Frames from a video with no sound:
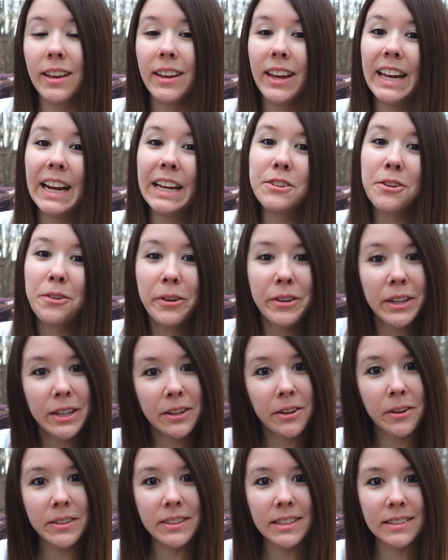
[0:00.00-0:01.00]
and I don't really
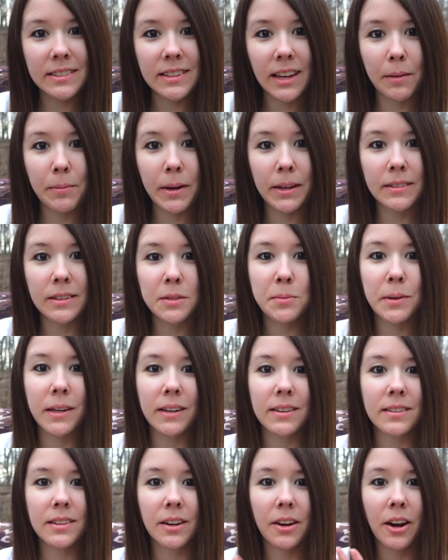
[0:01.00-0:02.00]
know what to say about this
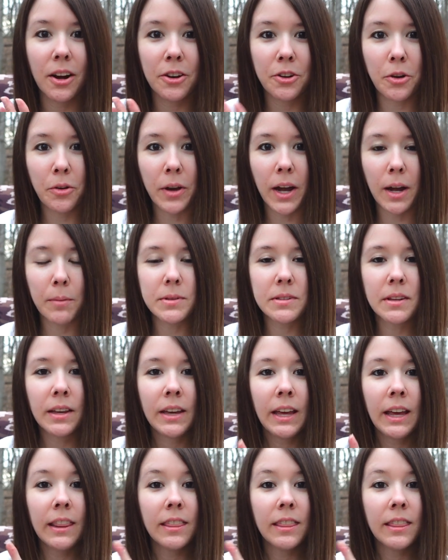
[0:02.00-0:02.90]
because there are no comps.